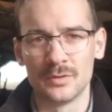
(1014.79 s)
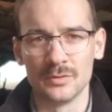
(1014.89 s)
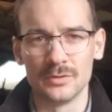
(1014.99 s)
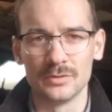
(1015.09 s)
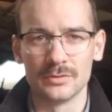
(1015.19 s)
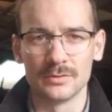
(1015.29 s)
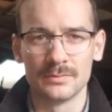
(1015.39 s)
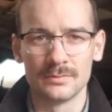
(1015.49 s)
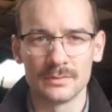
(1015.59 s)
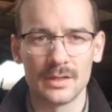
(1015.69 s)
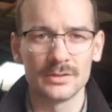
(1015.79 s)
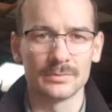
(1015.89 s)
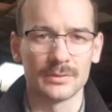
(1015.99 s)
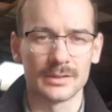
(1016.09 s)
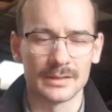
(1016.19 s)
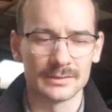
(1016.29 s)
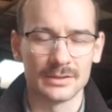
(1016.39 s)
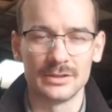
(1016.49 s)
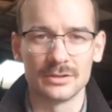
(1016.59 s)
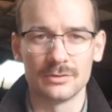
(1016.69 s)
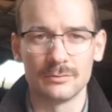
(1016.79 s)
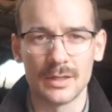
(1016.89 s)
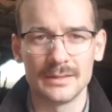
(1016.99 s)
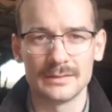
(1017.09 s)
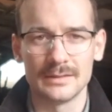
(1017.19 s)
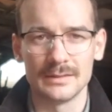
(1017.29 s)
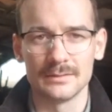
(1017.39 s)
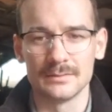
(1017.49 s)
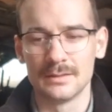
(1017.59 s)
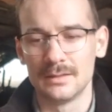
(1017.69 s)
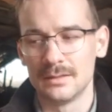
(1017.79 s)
to your larger product. So you're not wasting,